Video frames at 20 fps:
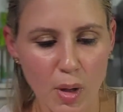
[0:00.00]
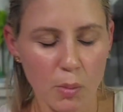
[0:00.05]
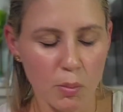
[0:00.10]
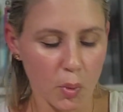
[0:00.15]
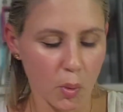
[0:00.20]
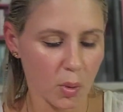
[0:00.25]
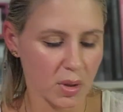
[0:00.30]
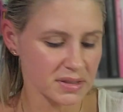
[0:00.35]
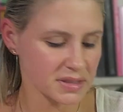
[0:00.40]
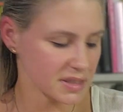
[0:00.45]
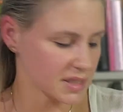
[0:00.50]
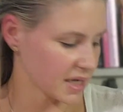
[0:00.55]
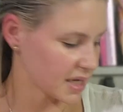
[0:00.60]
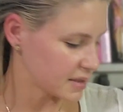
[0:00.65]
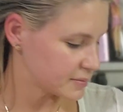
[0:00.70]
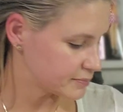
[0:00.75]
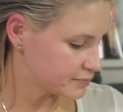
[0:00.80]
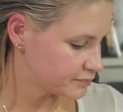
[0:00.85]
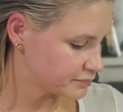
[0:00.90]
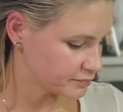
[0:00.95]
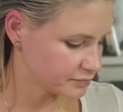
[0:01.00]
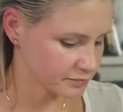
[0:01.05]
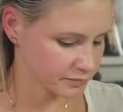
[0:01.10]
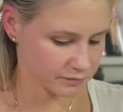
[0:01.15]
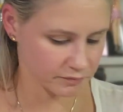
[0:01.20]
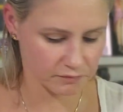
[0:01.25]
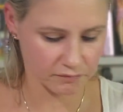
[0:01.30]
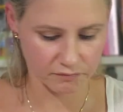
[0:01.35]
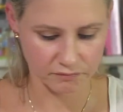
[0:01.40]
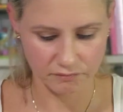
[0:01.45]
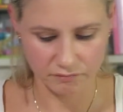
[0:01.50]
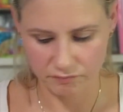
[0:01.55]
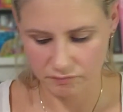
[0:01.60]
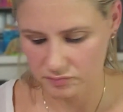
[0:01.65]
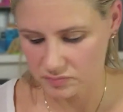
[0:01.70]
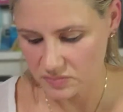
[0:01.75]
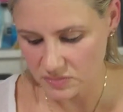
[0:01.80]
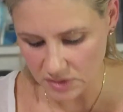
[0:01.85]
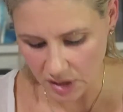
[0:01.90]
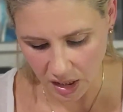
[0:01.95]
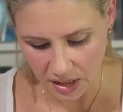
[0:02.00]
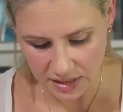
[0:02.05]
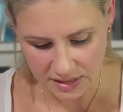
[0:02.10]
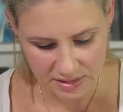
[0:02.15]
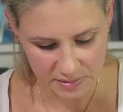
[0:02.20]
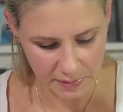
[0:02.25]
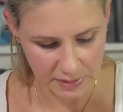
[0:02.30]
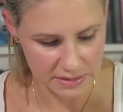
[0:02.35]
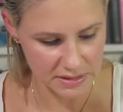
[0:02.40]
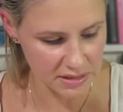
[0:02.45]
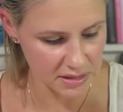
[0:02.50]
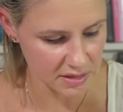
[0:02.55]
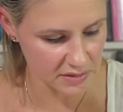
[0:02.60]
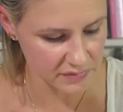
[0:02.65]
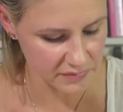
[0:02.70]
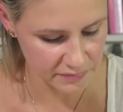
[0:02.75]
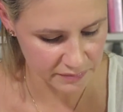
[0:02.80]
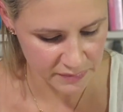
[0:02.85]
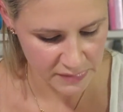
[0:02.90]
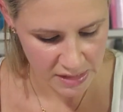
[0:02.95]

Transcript: But once again, not expensive.